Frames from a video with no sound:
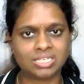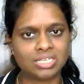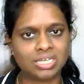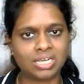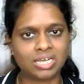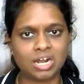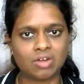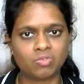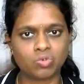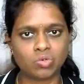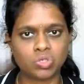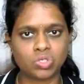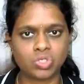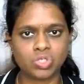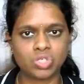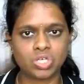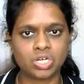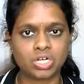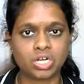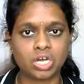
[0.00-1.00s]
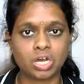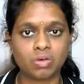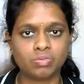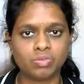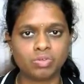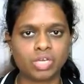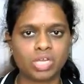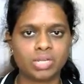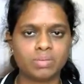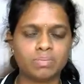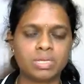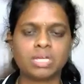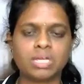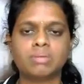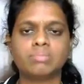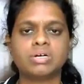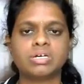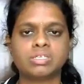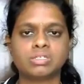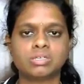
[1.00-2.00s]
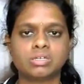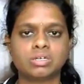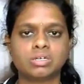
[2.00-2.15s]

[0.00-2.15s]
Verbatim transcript: in the graphology and how you can become a